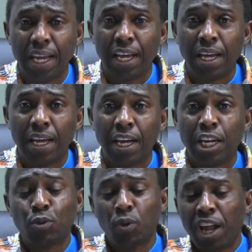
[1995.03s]
It
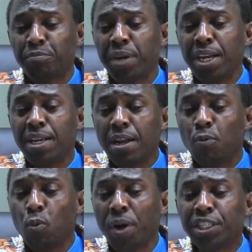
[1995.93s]
will have been
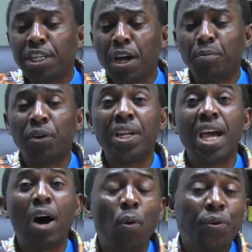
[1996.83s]
wisdom on their
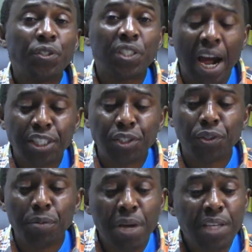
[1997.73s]
own side to
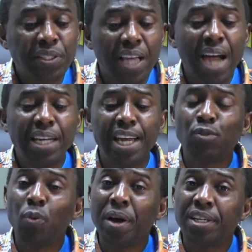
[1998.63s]
remain silent
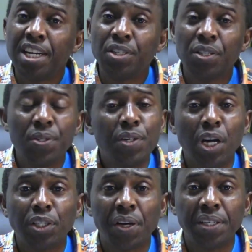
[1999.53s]
when they do not
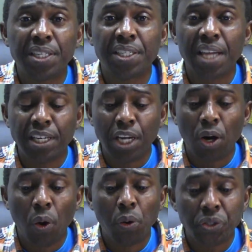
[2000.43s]
understand the
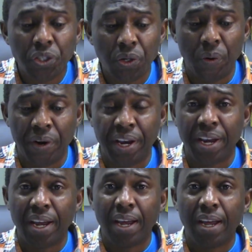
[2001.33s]
whole story.
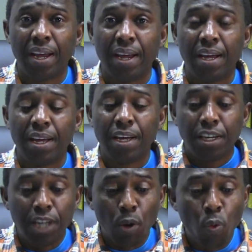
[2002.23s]
The
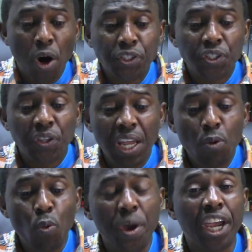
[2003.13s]
worst thing we
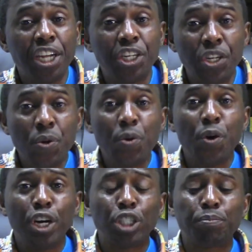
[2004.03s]
can do
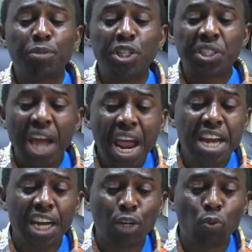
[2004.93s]
is pretend
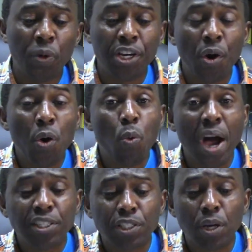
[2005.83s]
that we know why
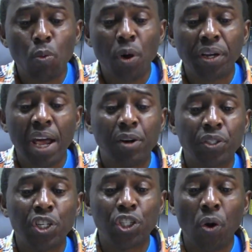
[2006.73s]
someone else is
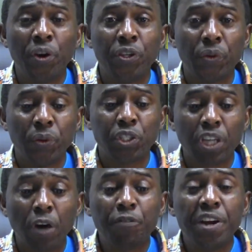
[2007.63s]
going through
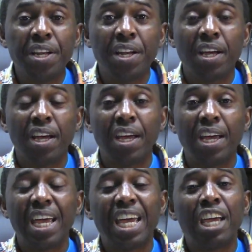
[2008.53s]
suffering
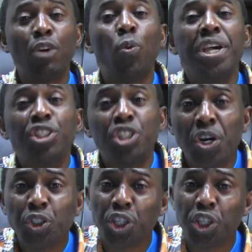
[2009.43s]
and we judge them.